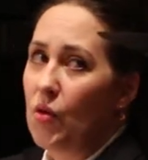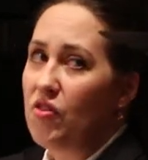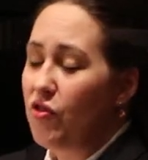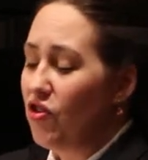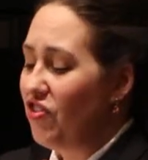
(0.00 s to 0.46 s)

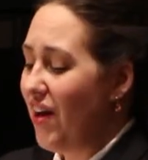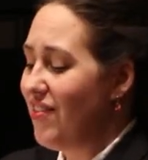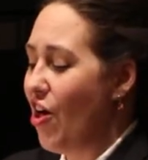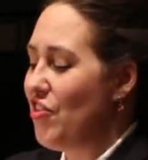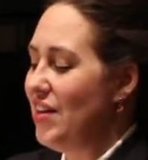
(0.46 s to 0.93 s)
When first
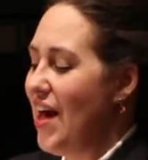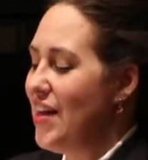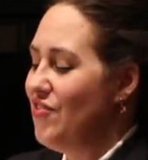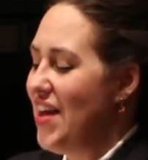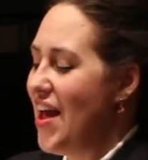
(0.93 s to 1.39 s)
I saw the
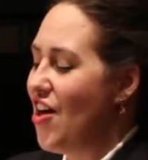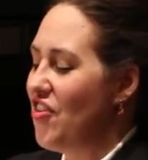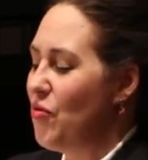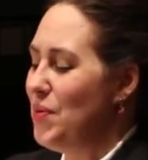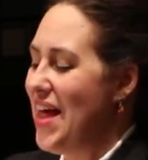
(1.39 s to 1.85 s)
light of day on
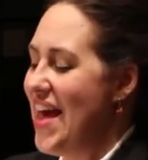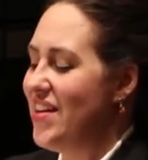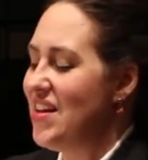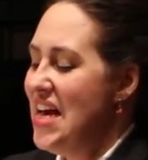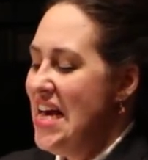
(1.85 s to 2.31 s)
this
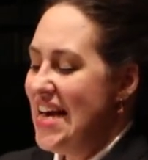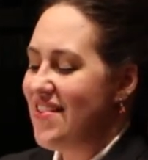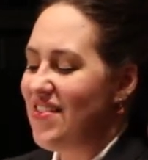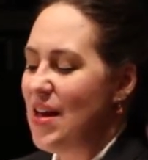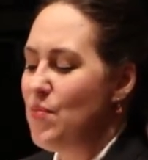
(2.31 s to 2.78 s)
planet,
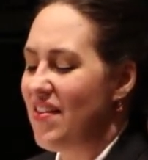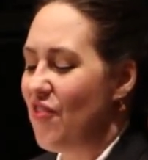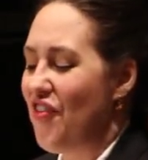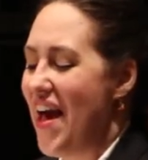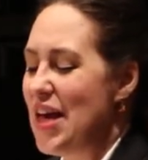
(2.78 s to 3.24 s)
it seemed as
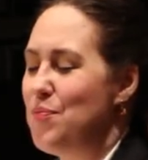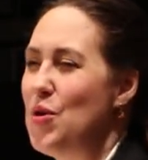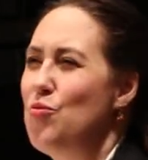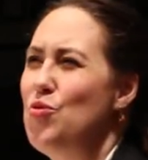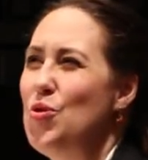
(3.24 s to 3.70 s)
if I had
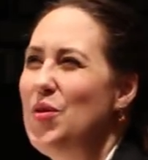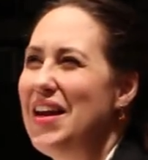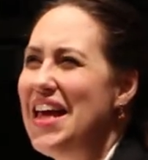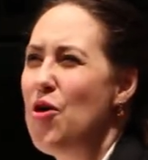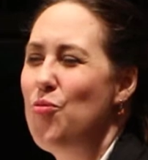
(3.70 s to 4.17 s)
been
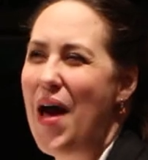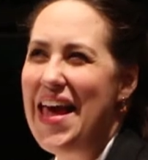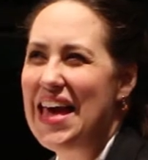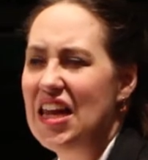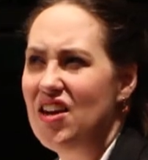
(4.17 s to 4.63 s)
rudely
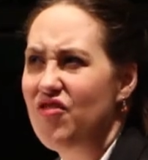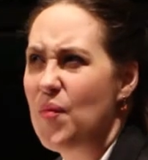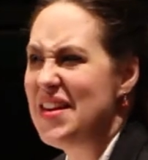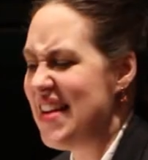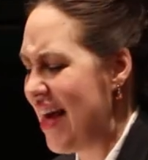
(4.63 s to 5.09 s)
awakened
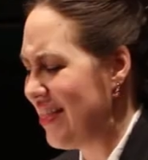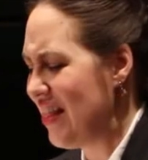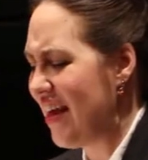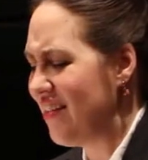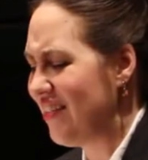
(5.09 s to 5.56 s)
from a
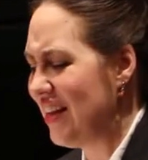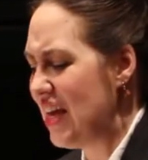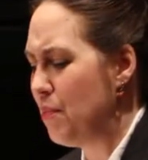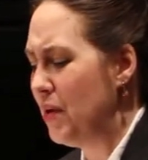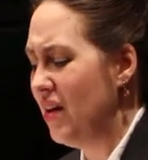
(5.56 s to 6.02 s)
death-like
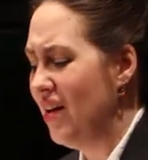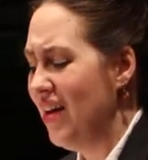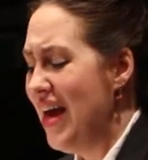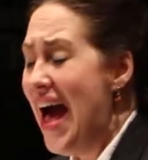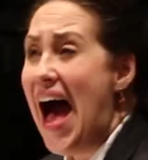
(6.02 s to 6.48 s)
sleep.
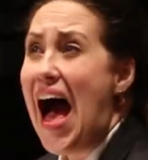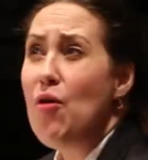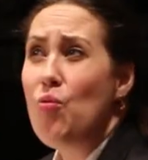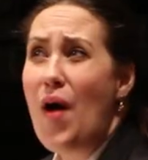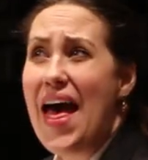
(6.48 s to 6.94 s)

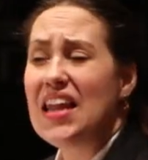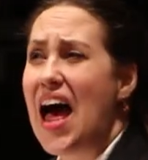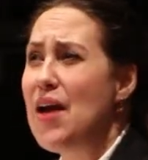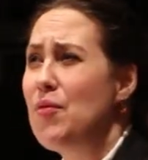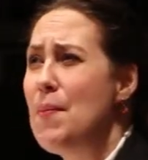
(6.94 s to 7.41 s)
How
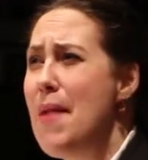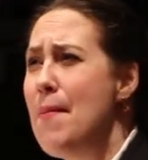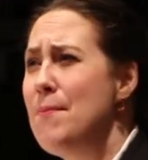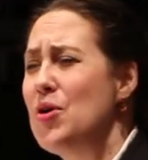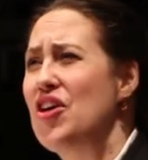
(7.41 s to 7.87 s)
well I
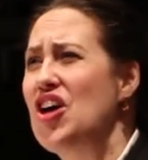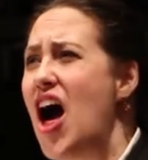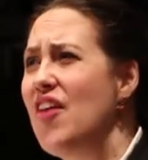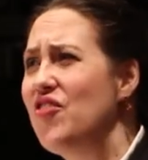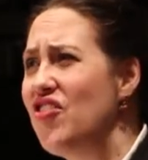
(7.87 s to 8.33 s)
remember the
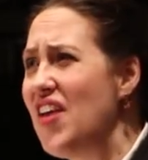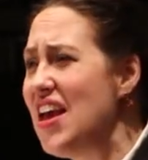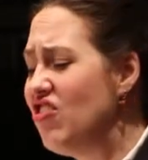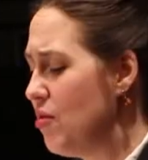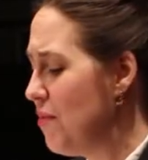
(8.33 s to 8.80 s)

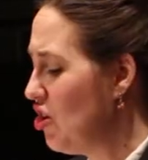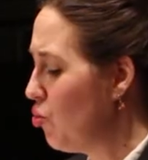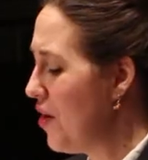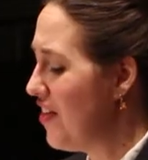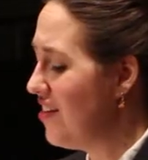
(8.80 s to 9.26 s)
conversation
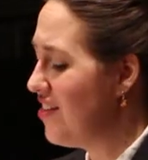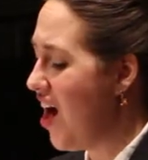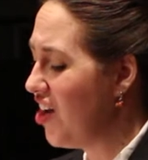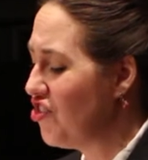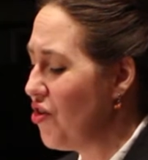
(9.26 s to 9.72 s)
between the
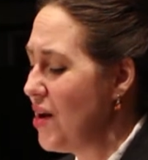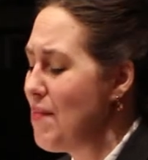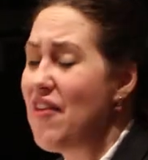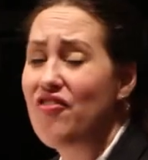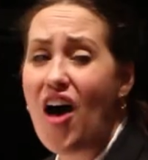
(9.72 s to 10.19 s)
doctor and
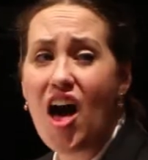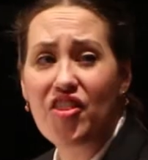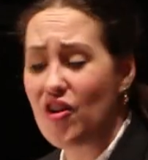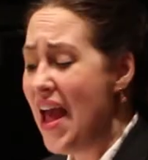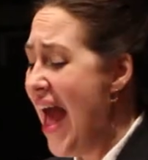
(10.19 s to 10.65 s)
my
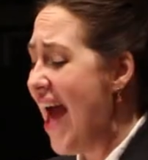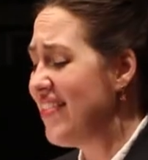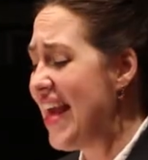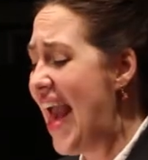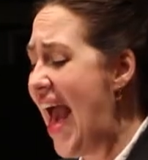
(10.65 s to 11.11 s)
father
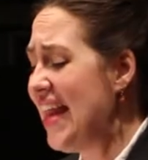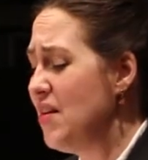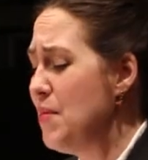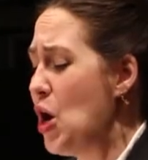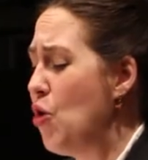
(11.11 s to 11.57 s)
as they
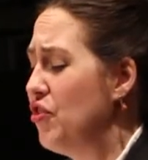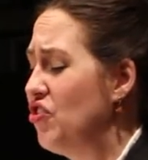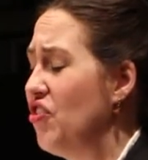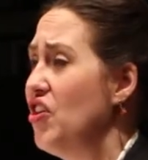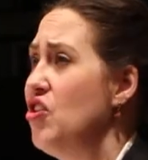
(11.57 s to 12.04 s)
handed me over
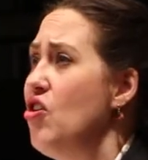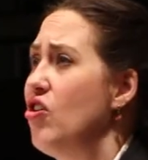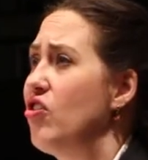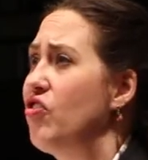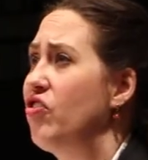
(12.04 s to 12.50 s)
to the
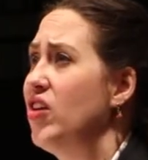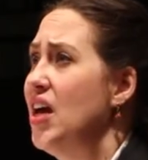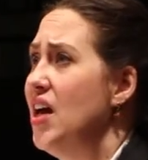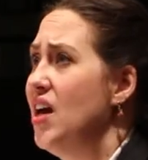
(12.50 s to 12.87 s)
nurse.